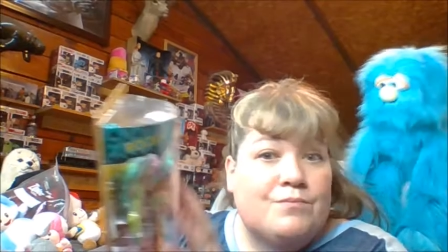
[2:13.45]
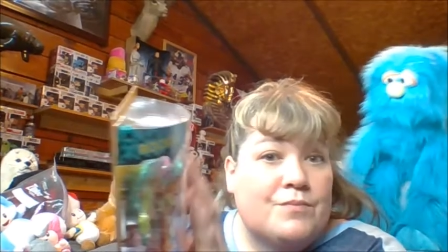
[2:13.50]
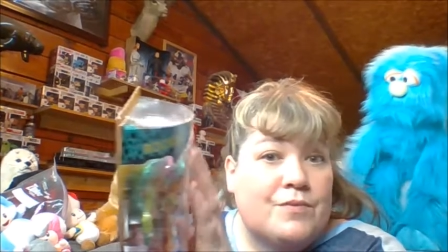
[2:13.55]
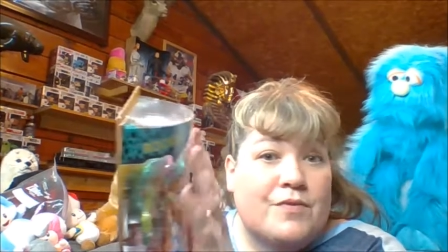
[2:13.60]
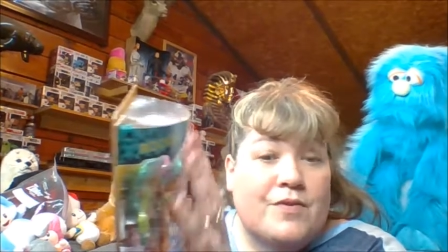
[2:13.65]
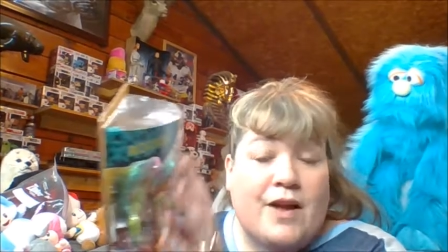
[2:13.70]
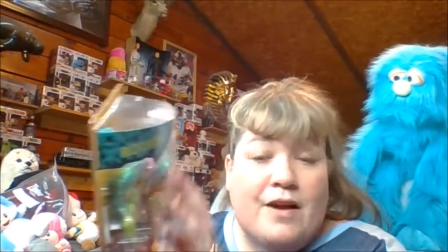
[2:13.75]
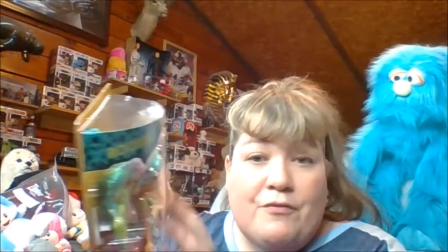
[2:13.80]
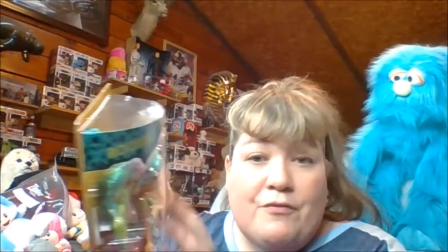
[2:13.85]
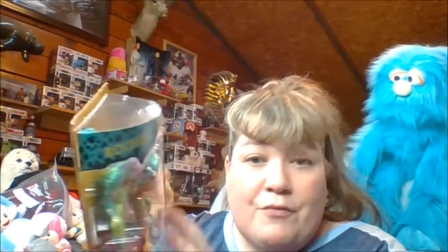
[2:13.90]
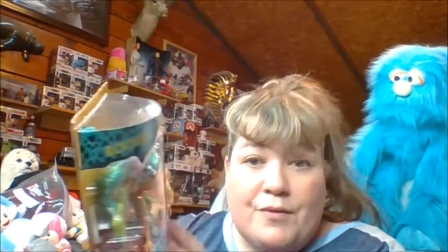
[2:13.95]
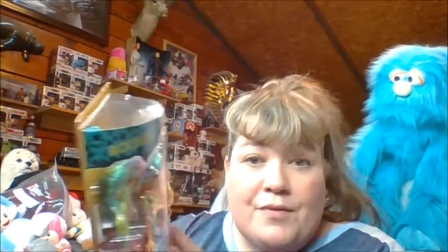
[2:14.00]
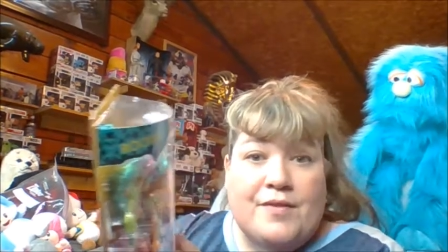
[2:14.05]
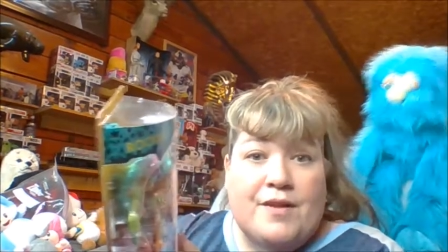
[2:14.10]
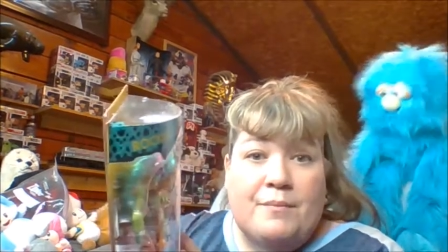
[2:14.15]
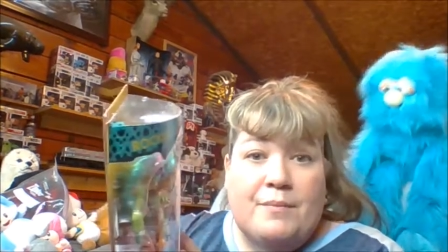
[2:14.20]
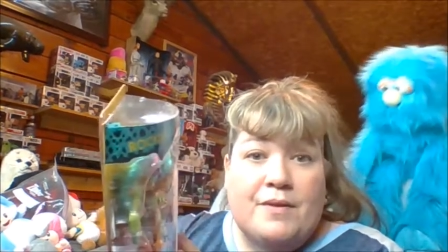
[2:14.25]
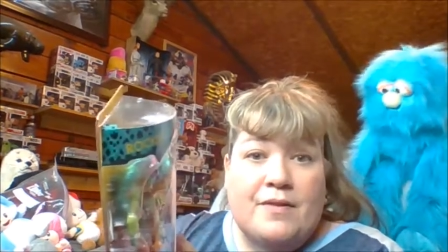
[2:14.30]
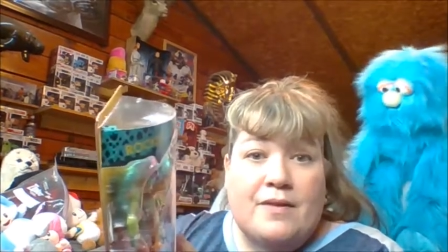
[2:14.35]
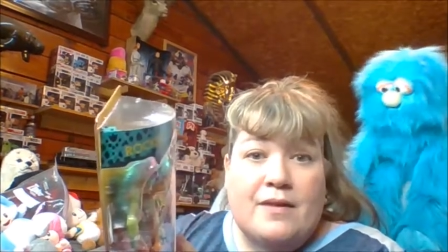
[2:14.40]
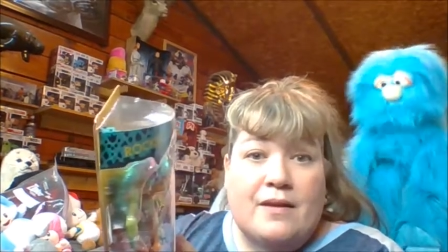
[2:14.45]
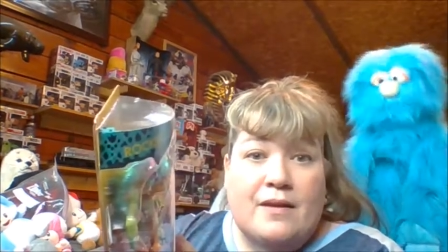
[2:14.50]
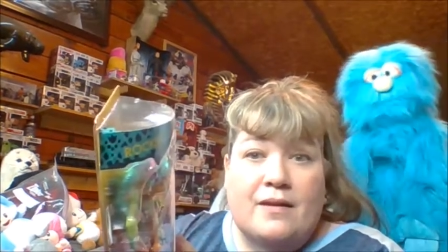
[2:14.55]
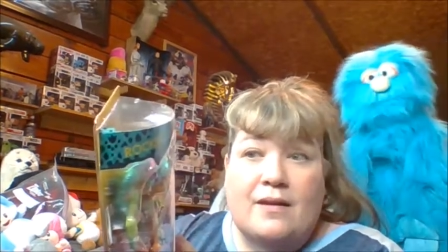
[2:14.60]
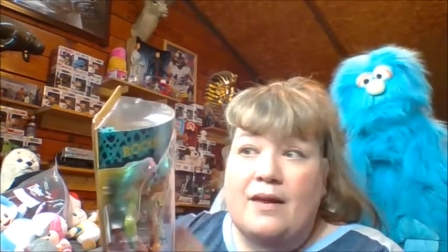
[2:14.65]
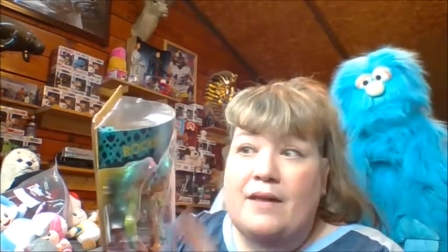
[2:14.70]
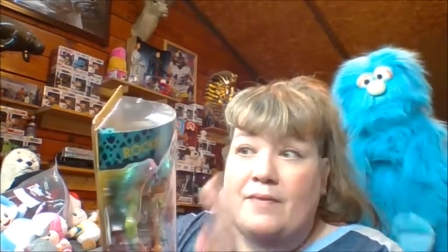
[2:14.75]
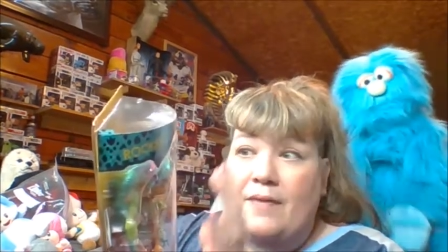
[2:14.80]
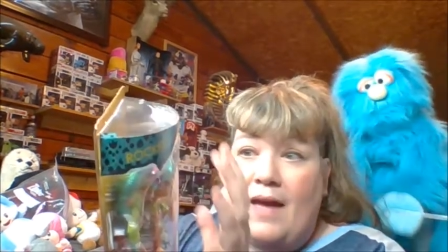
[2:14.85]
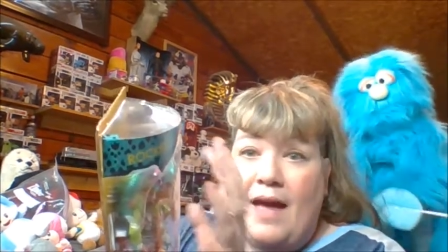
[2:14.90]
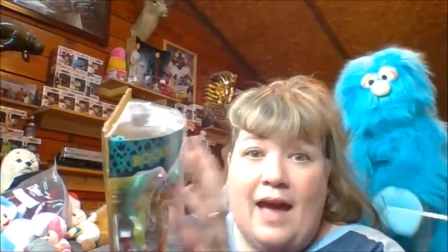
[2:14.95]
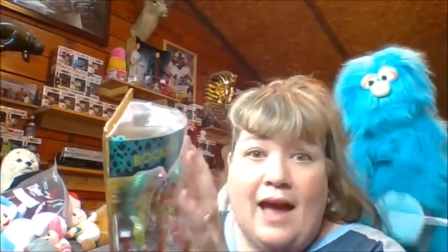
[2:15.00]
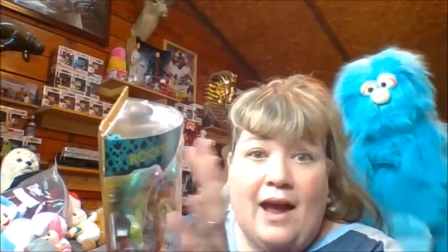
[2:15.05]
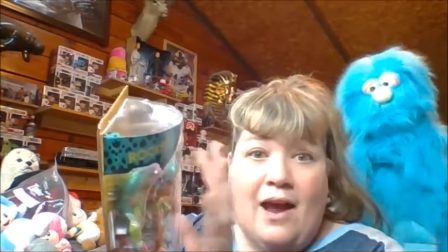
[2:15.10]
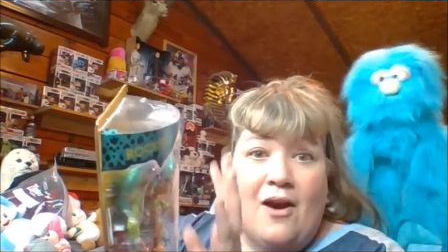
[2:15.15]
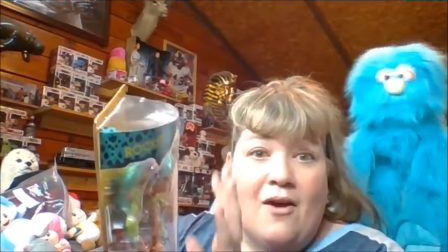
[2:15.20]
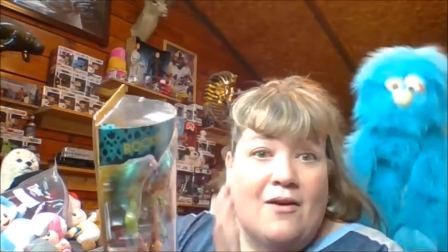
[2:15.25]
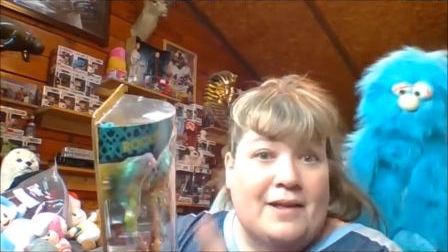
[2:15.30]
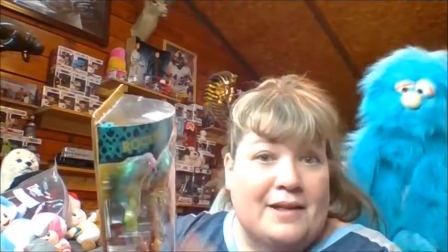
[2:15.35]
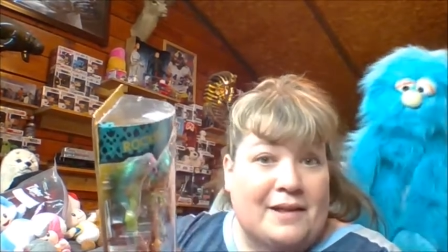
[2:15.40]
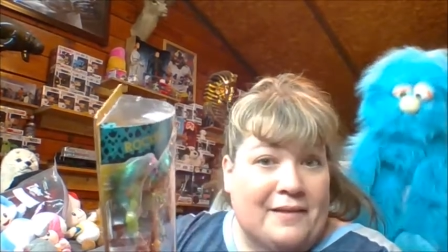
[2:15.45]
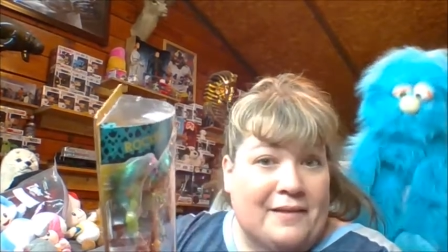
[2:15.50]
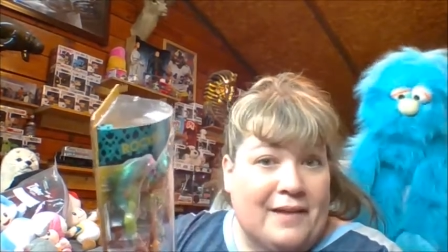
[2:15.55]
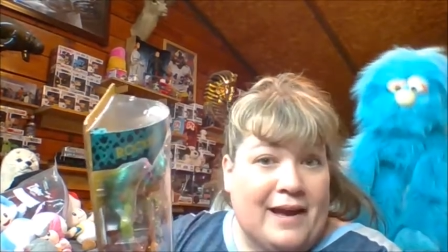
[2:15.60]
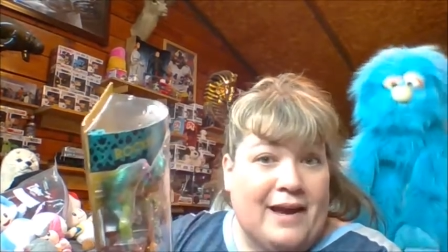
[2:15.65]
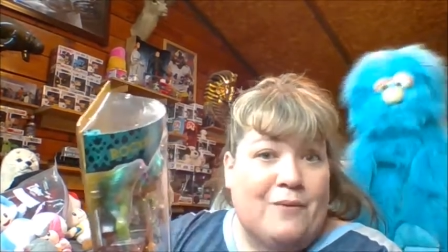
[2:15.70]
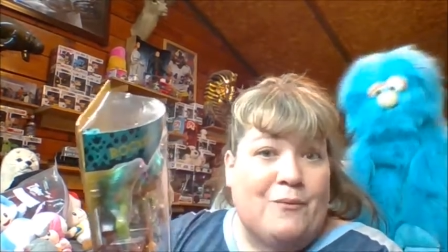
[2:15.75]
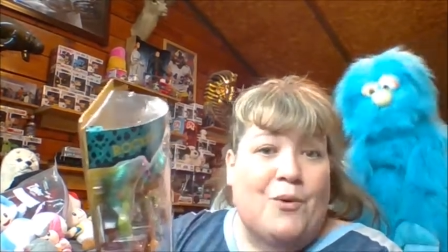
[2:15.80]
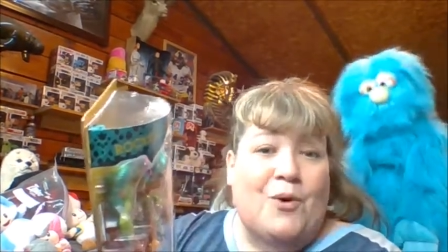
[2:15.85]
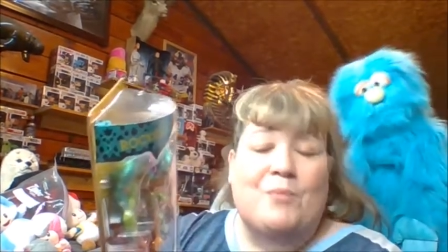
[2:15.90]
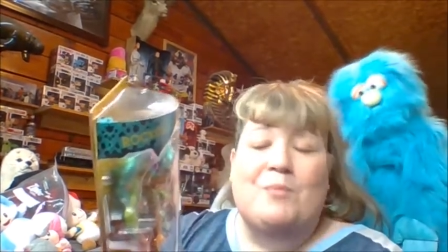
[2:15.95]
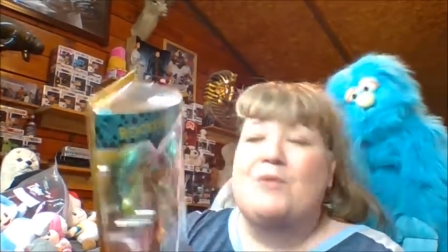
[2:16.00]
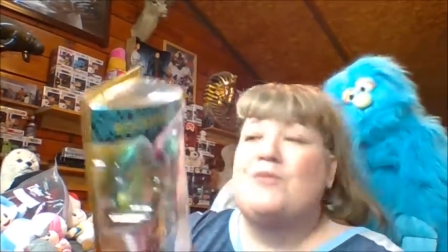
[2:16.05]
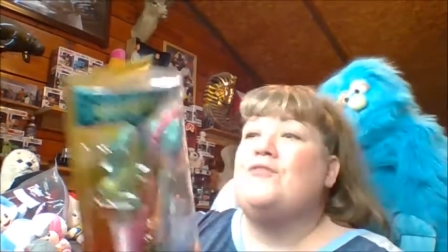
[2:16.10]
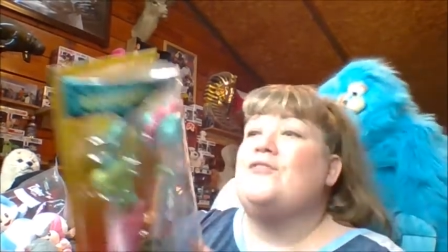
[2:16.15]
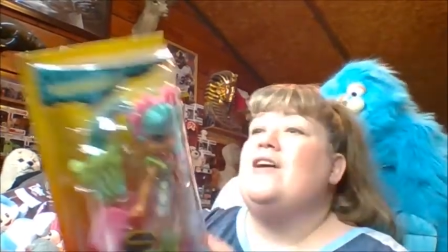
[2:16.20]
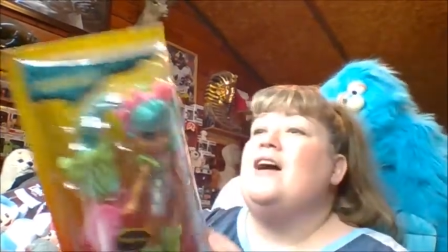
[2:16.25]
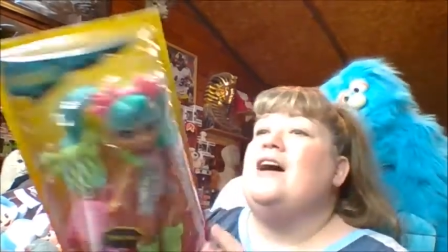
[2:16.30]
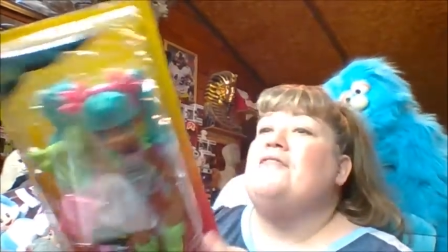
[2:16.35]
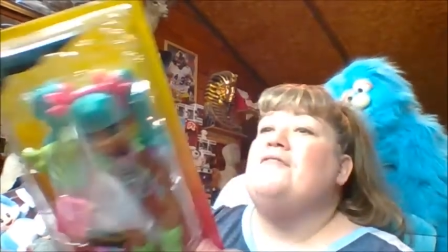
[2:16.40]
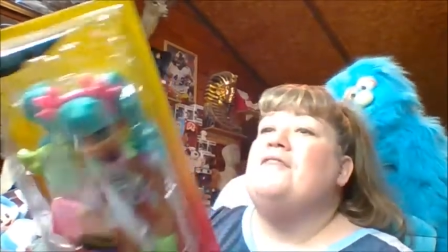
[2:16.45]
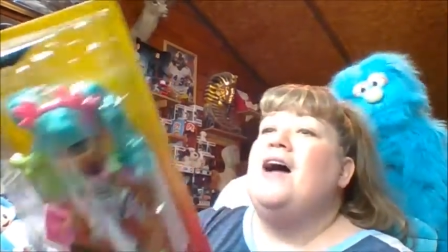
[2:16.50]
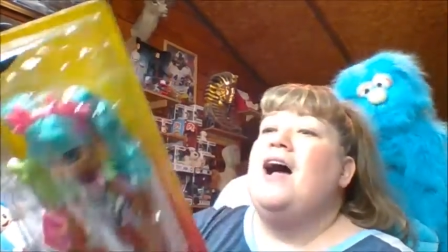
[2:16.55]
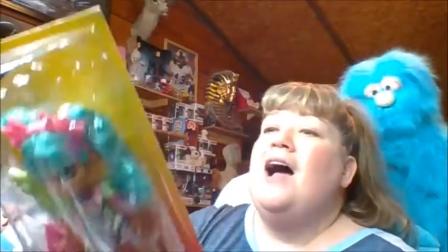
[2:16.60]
stuff with some of the the hair and the leg warmer stuff.